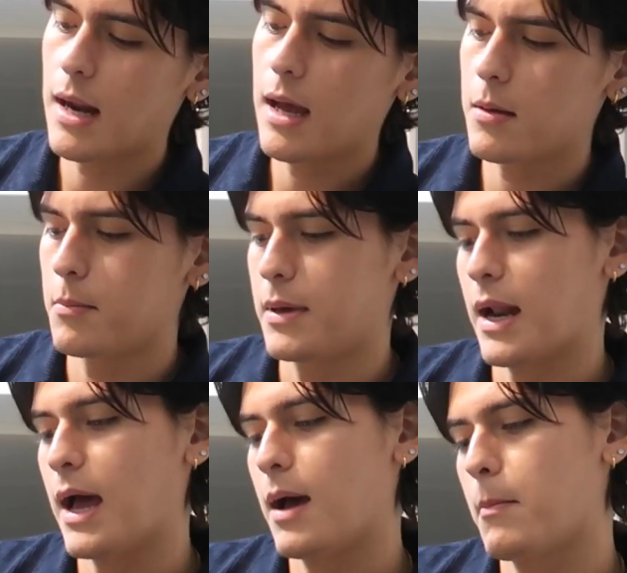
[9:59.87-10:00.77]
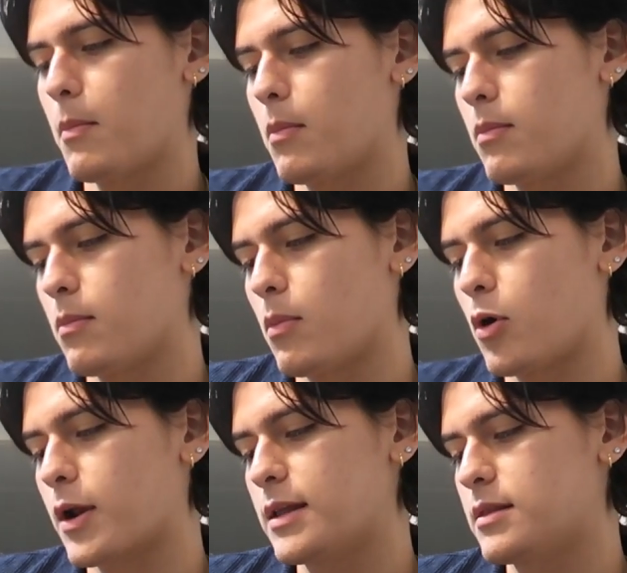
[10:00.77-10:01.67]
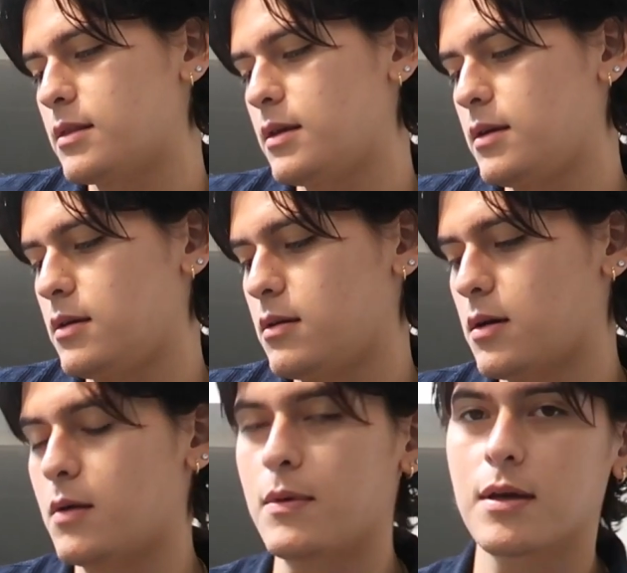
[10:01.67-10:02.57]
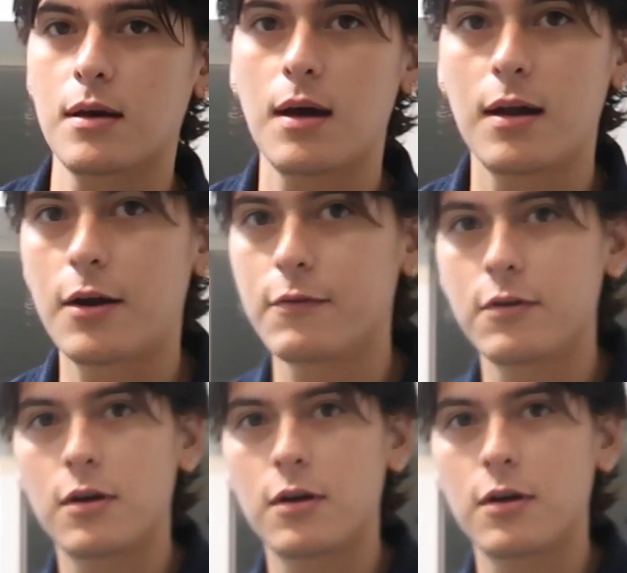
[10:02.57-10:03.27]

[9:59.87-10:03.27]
Bera, Bera Moretti? Oh my God, I don't